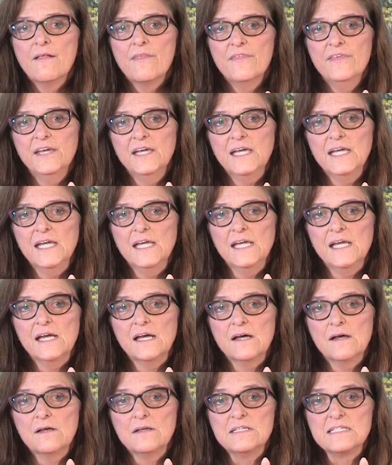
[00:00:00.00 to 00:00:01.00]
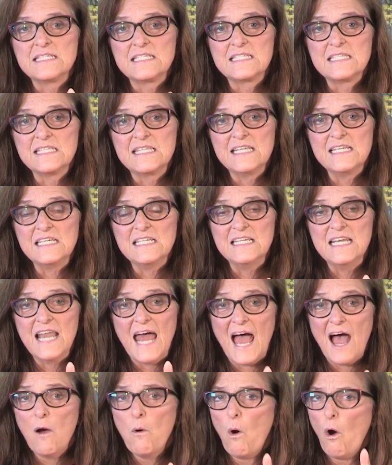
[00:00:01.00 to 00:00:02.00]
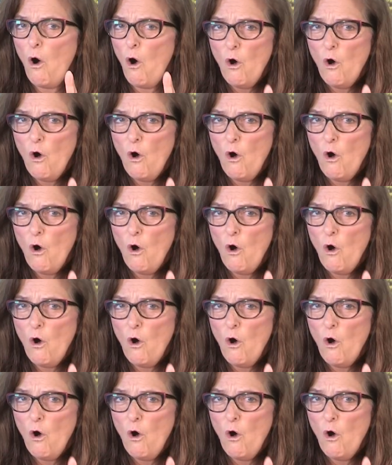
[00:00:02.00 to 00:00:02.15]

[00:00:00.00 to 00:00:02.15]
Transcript: now